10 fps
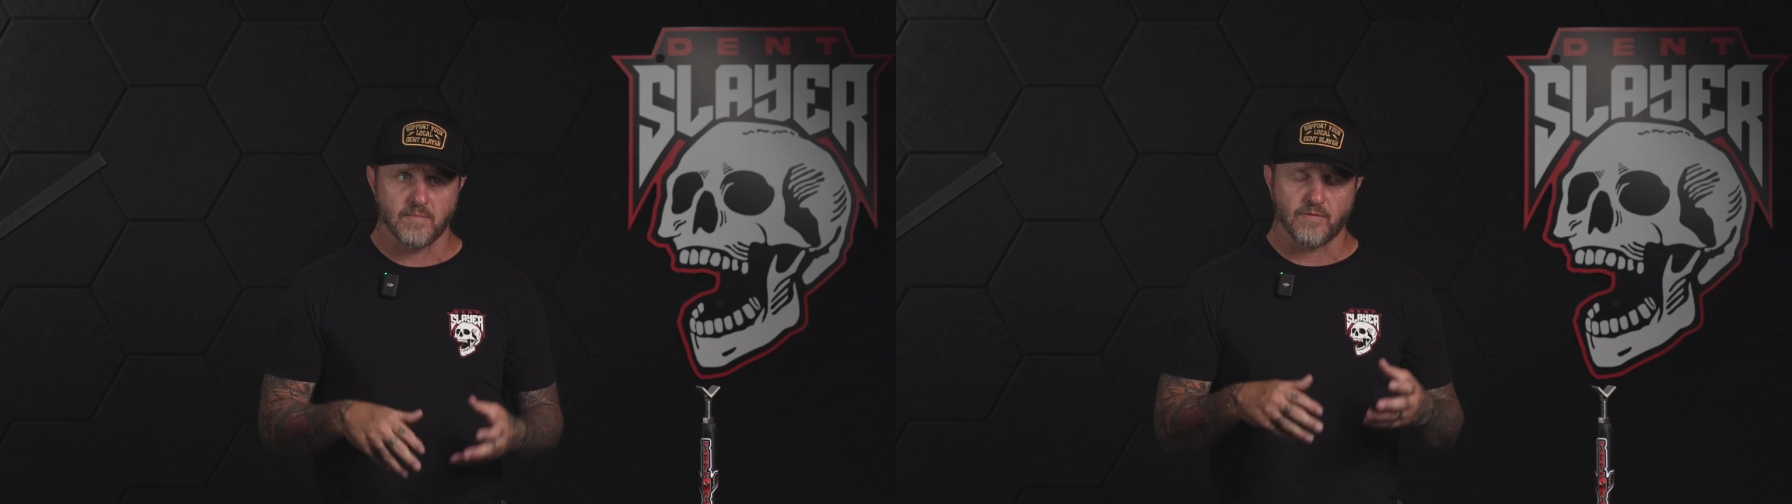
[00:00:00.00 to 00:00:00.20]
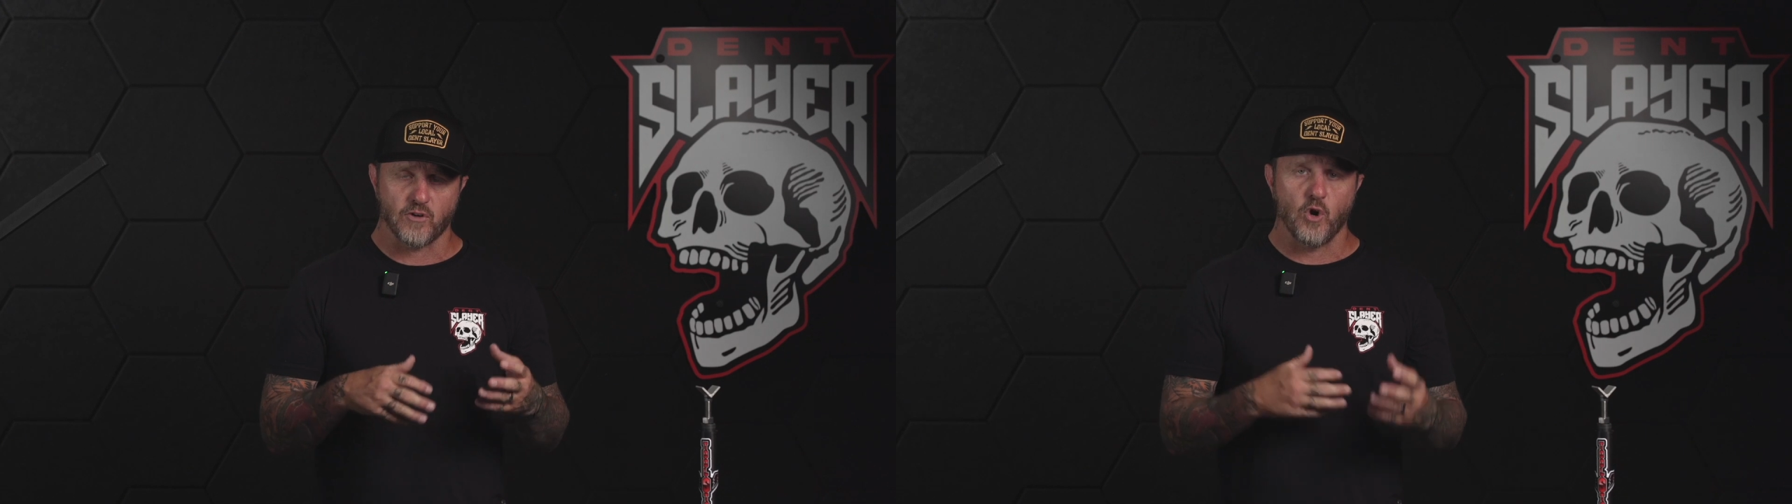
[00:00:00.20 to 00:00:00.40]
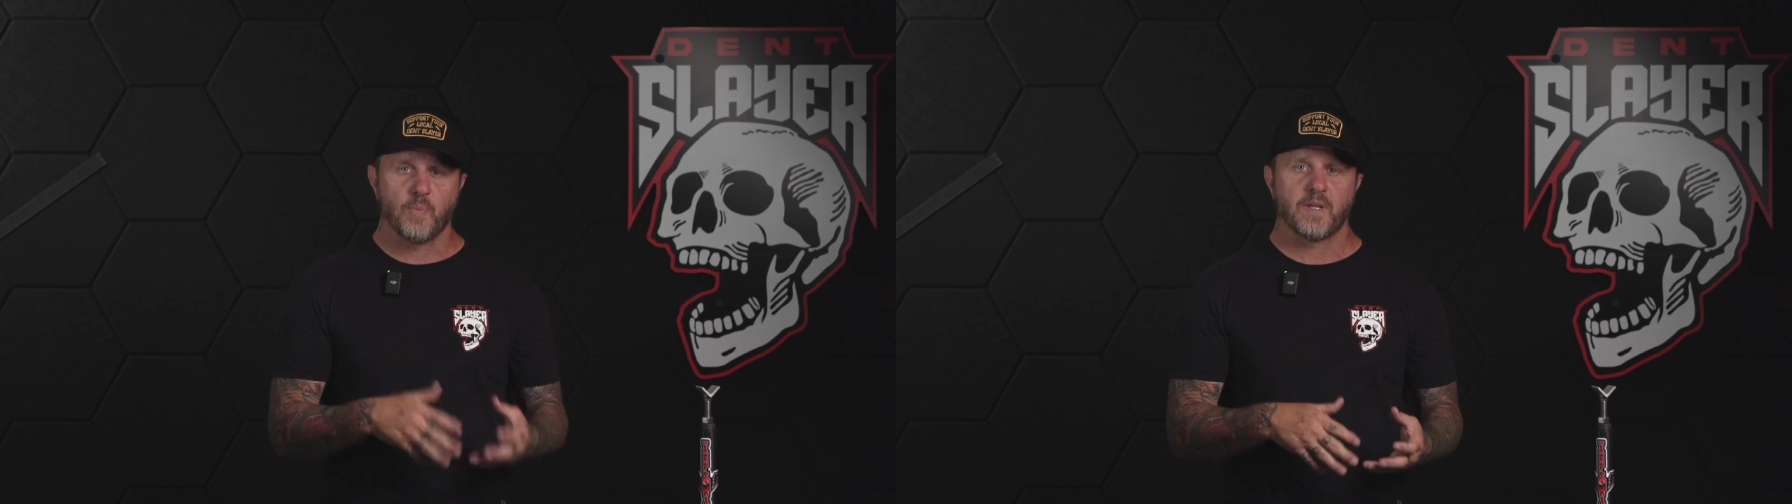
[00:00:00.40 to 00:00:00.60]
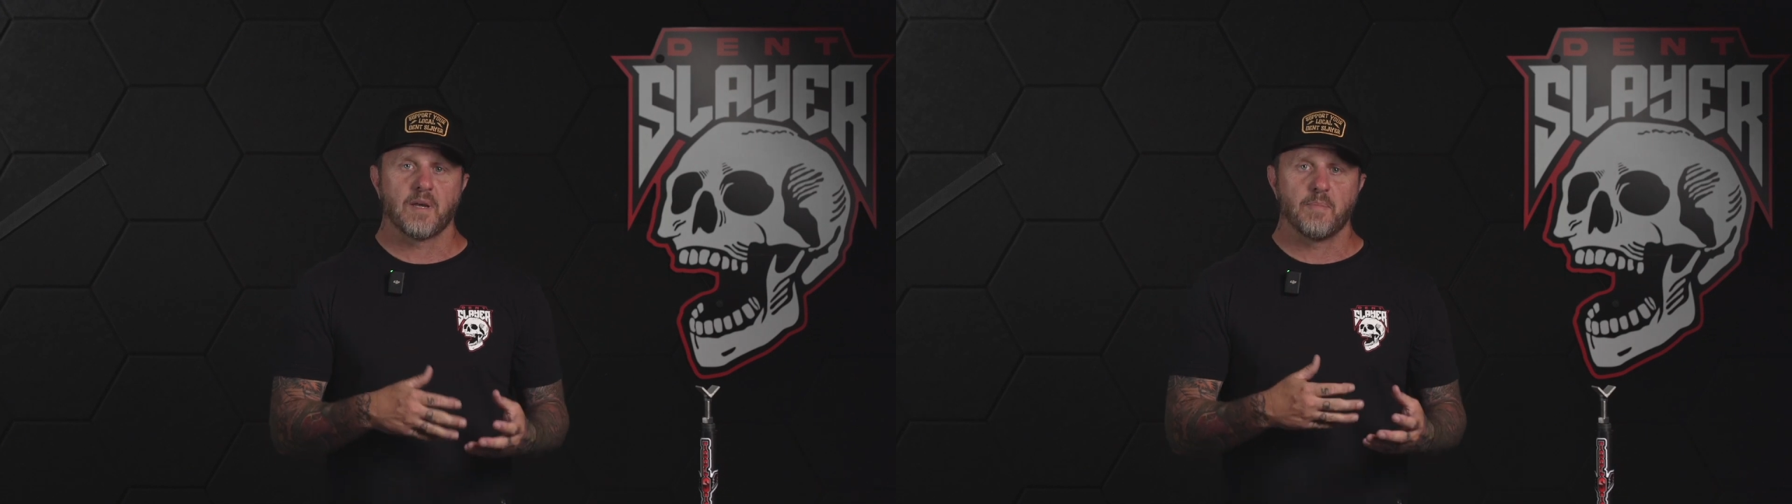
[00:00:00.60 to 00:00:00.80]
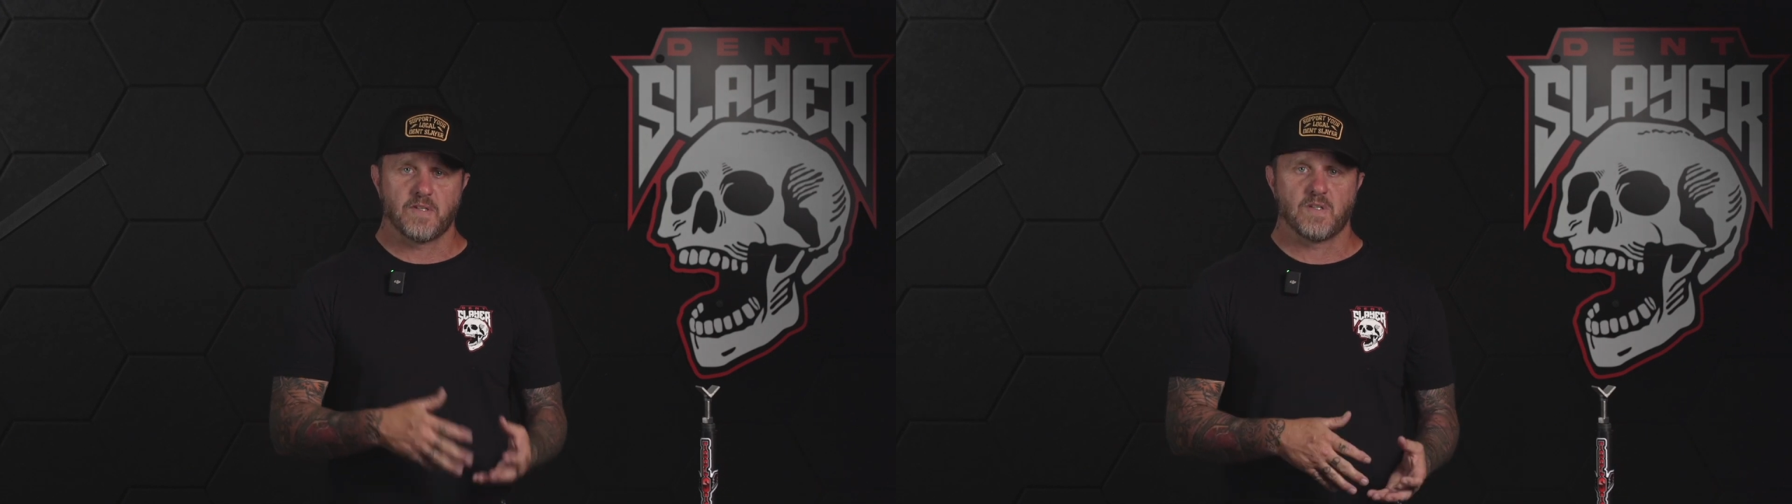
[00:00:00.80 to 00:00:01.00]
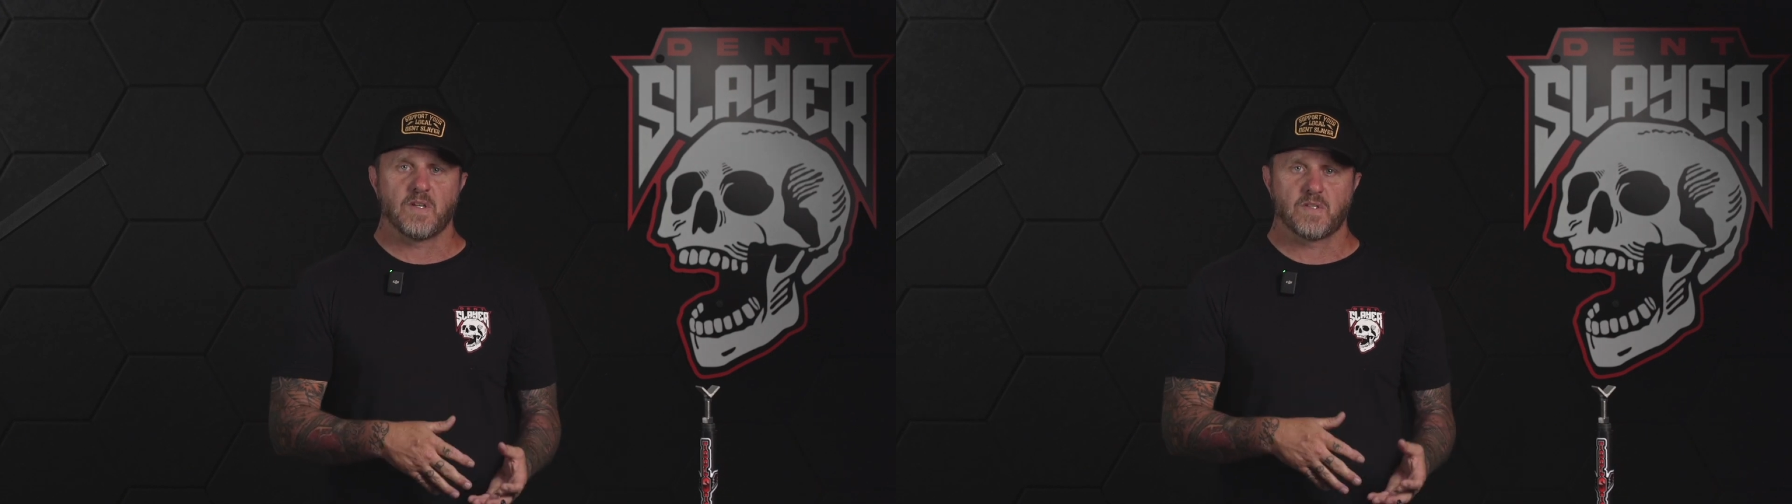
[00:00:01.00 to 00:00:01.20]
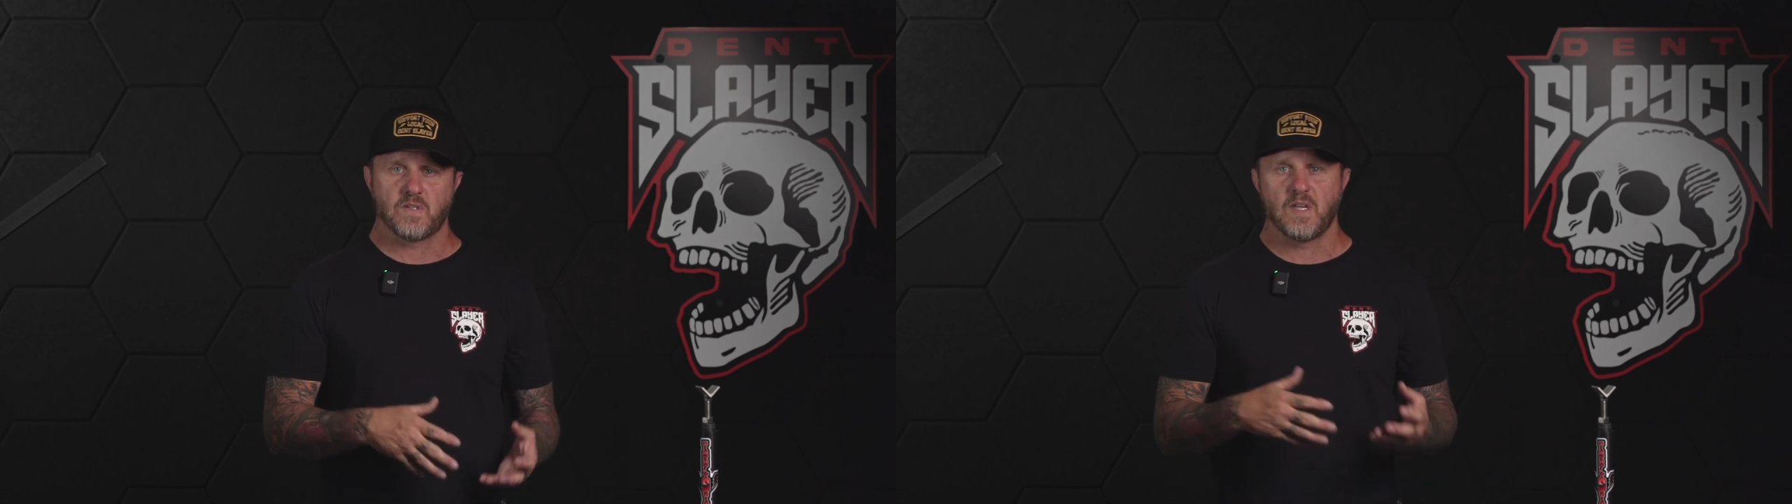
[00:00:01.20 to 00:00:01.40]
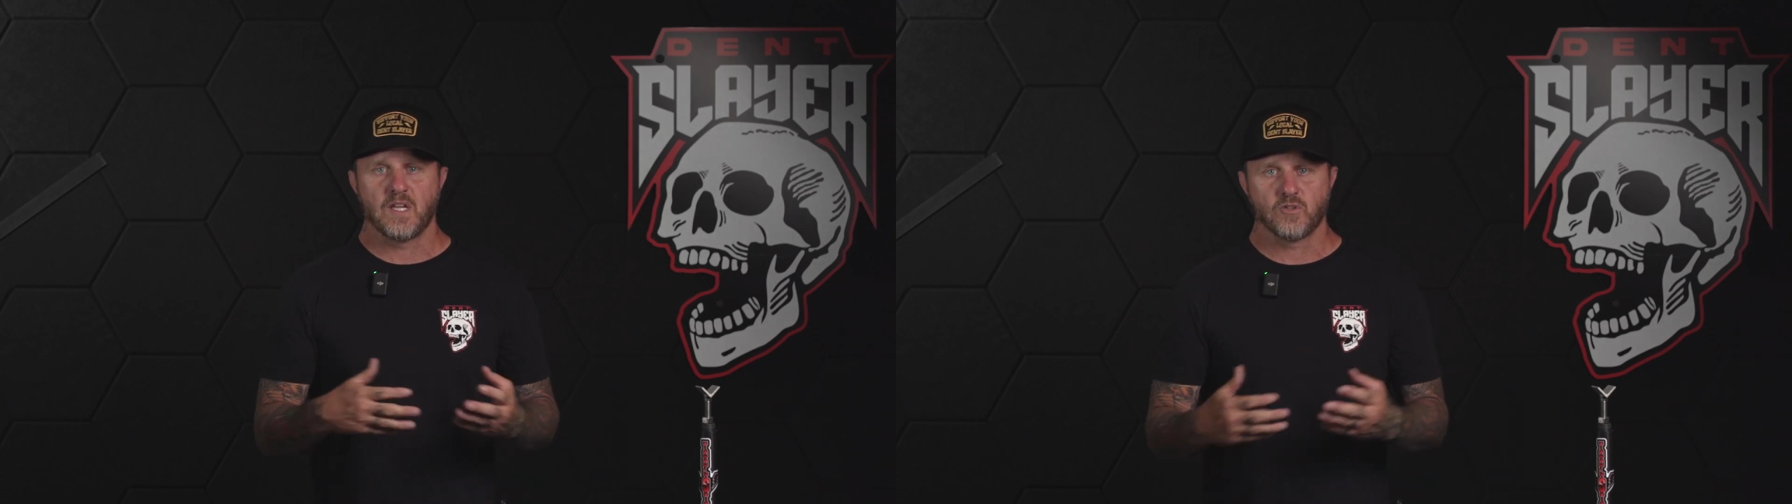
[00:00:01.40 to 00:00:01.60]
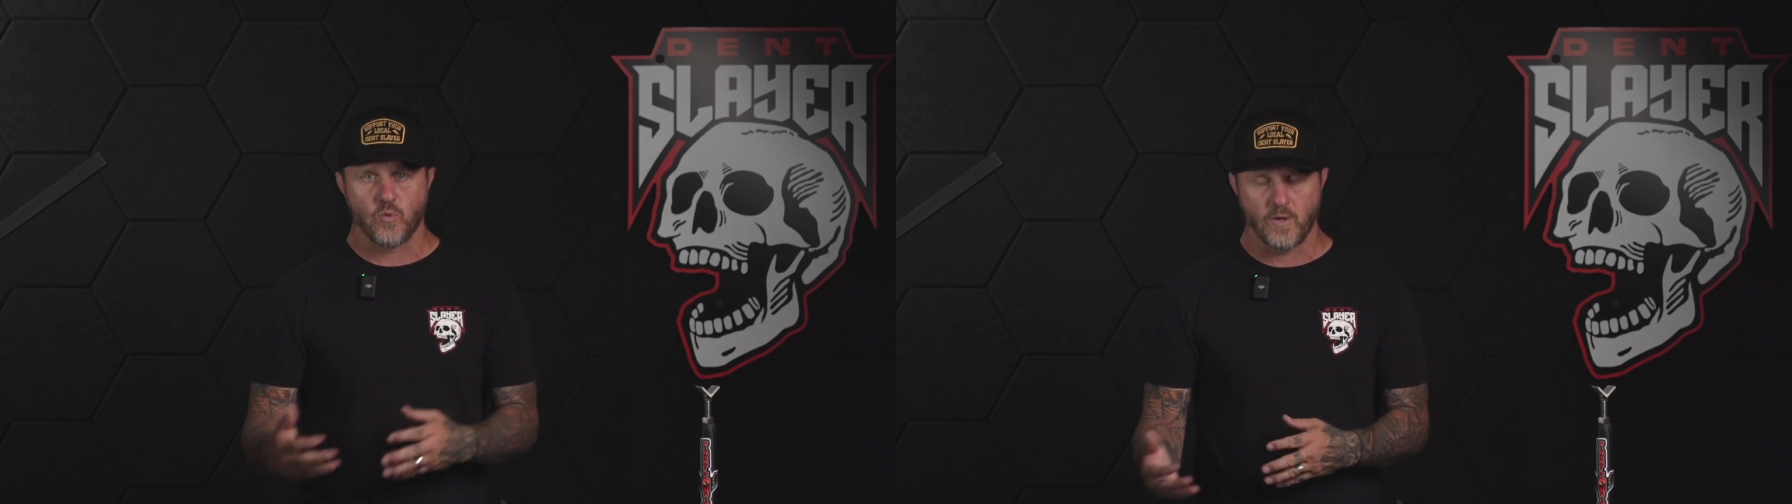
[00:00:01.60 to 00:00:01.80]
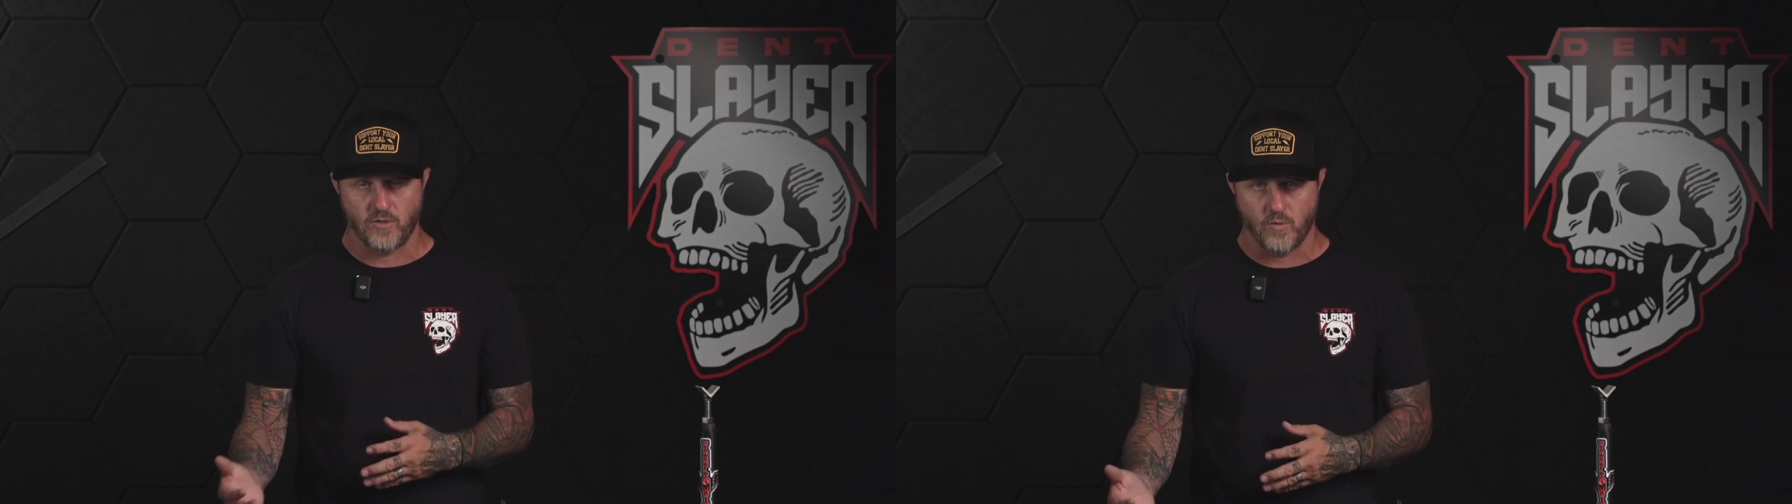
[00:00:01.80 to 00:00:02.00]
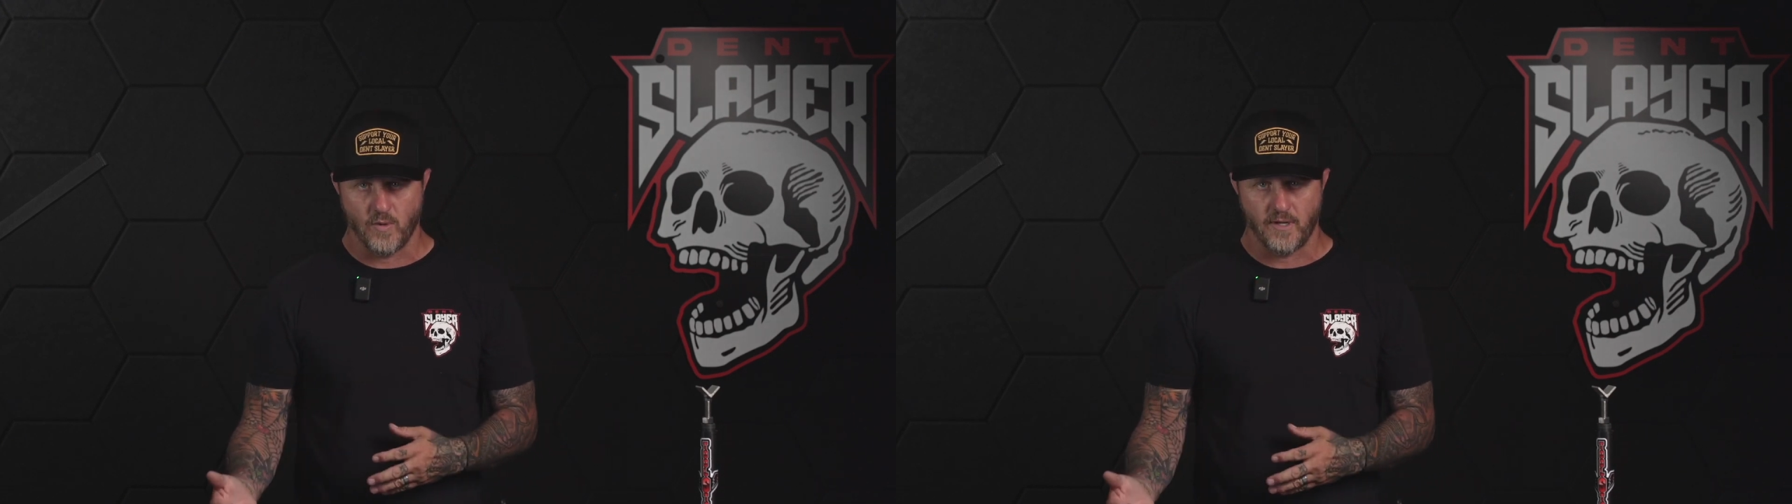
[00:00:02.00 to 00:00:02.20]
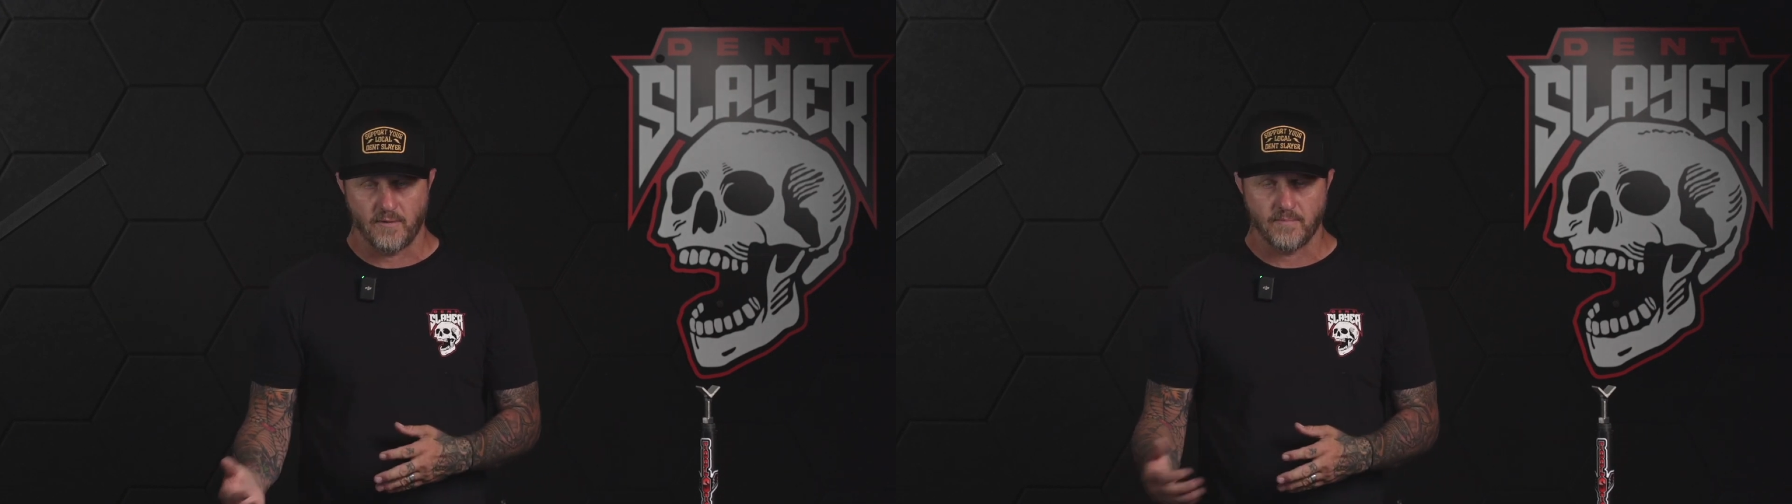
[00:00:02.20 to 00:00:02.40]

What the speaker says: for opening a business in 2020.